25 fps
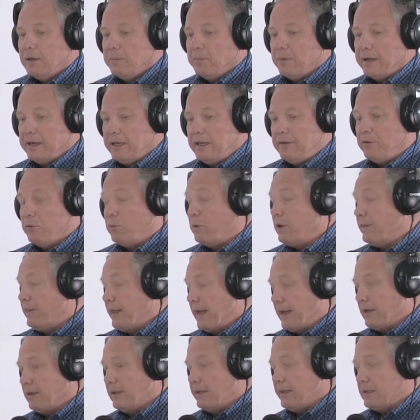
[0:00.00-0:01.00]
But even with
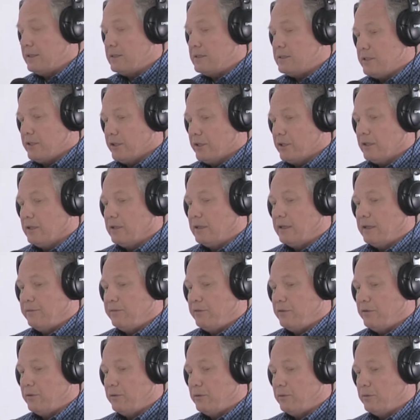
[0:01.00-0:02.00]
that lease, still,
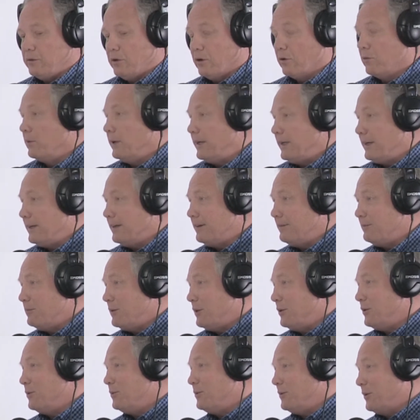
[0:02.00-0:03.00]
if you don't read it,
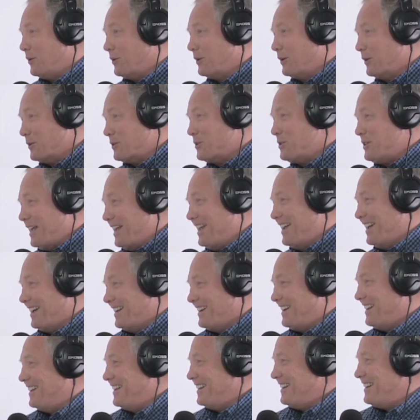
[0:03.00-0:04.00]
you don't
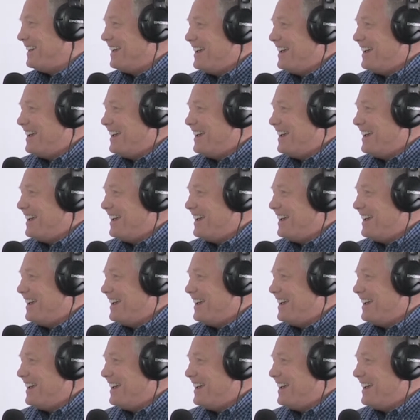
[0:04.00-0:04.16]
understand it.